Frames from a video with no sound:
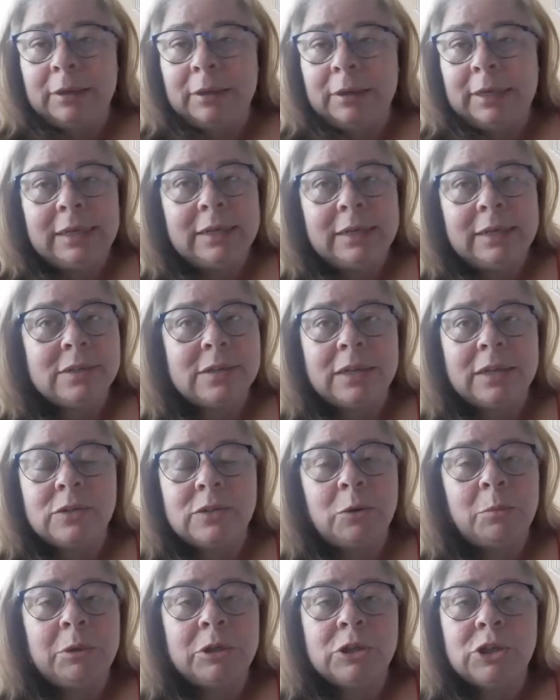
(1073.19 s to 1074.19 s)
He's got so
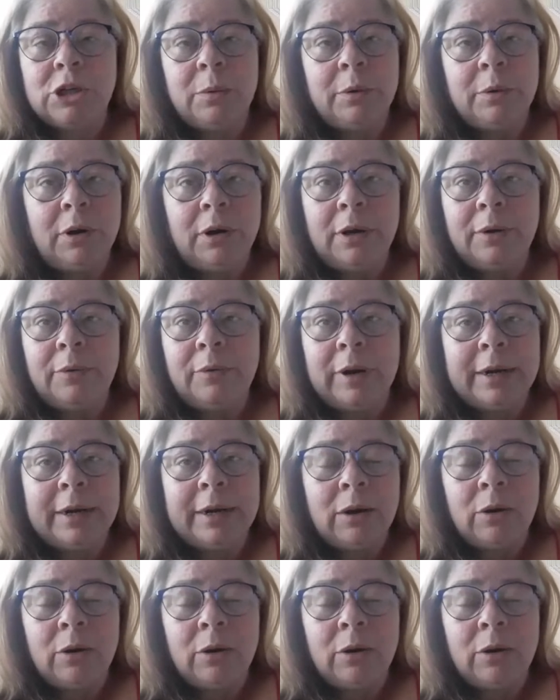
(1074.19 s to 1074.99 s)
much going on right now.